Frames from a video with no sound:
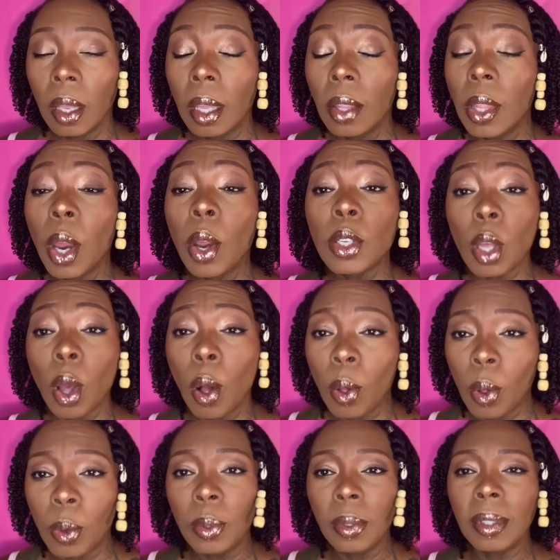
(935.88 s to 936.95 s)
there's
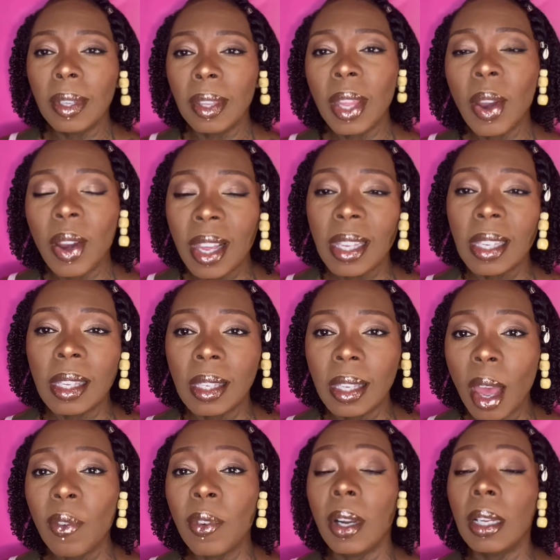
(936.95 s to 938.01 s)
hold. There is
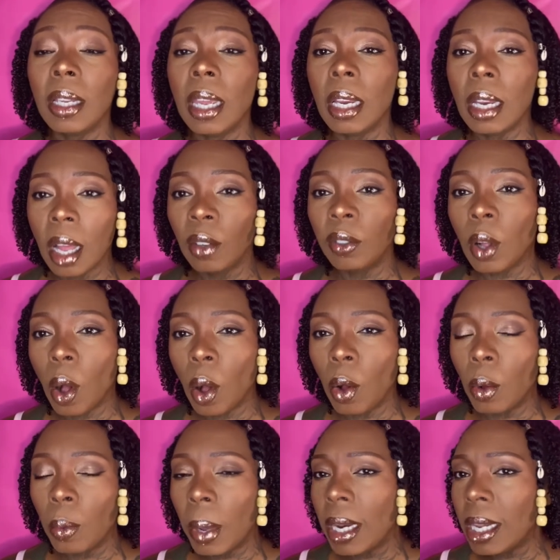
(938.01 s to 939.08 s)
definitely enough
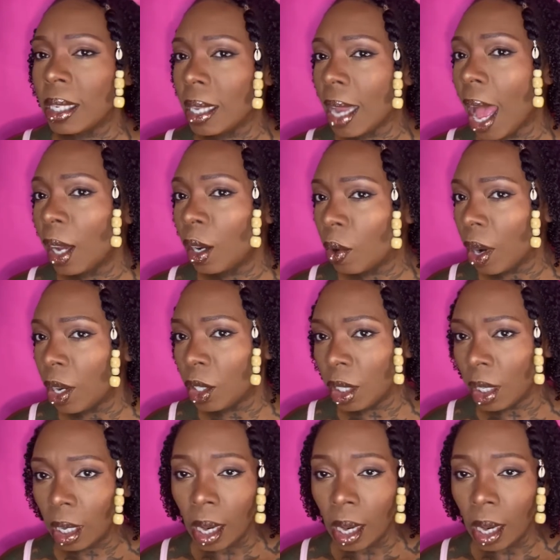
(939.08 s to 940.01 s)
hold, but it's not crunchy.